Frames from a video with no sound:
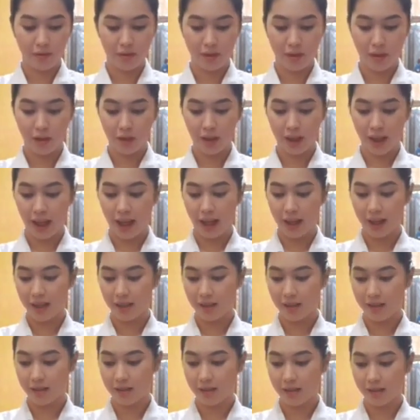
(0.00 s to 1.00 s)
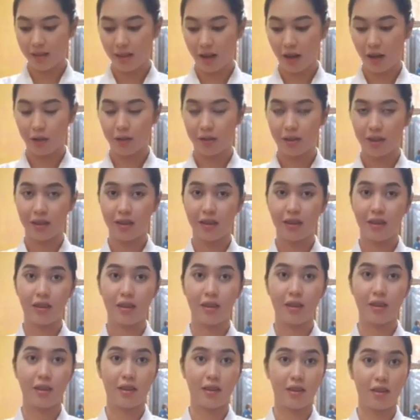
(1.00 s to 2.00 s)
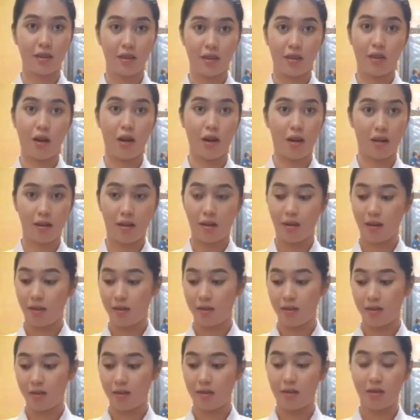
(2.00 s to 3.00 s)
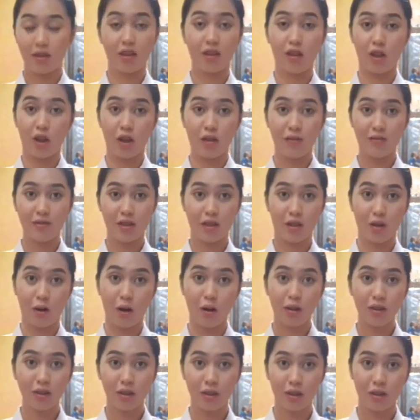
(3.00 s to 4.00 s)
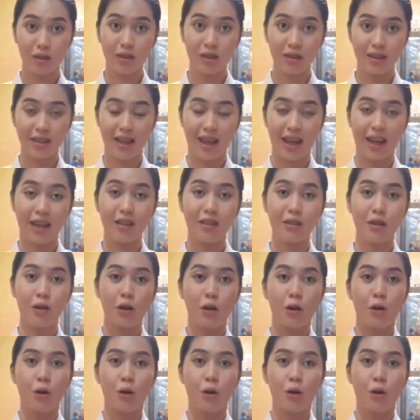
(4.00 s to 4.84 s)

Okay, now that the gloves are all good, then